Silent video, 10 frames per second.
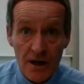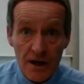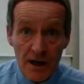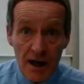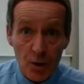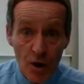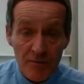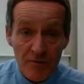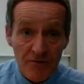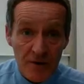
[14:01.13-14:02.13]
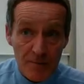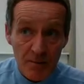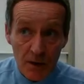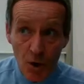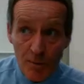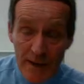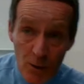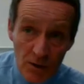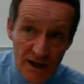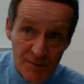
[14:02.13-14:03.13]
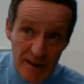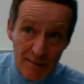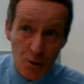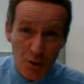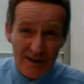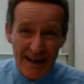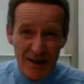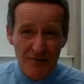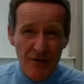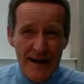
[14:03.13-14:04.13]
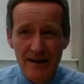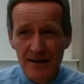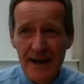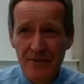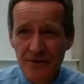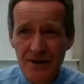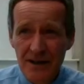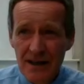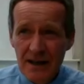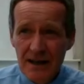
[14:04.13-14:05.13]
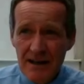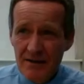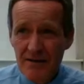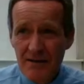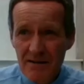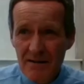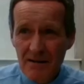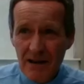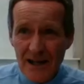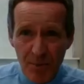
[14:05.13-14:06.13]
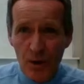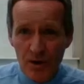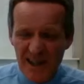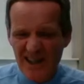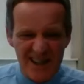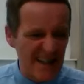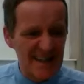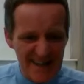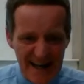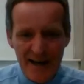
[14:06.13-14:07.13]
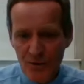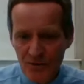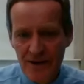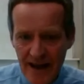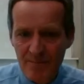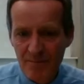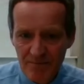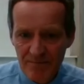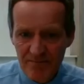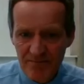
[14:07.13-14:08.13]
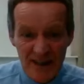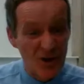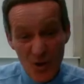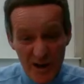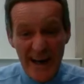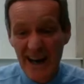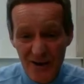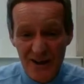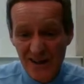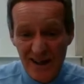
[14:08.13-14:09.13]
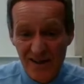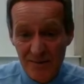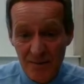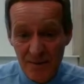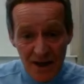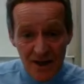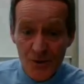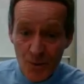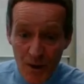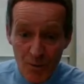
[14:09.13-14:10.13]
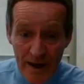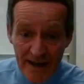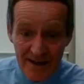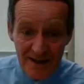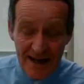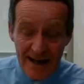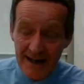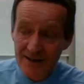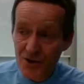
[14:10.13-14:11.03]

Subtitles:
that a lot of middle class people who identify in the left, class politics is kind of settled for them. They're doing okay out of the system. So one way to